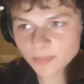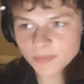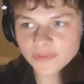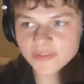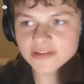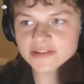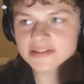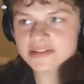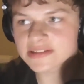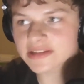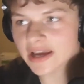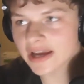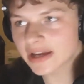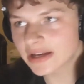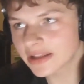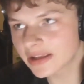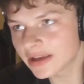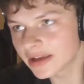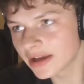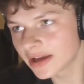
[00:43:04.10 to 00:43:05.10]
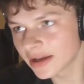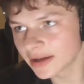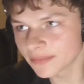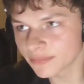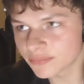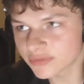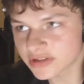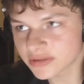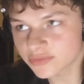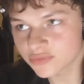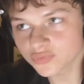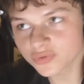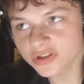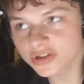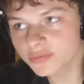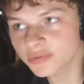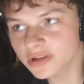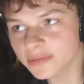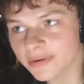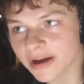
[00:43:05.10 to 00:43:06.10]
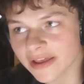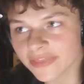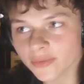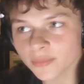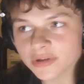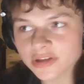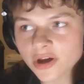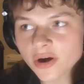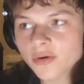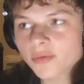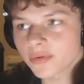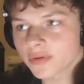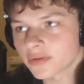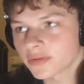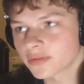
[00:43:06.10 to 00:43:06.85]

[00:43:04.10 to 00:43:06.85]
within society. It seems really bad that we don't.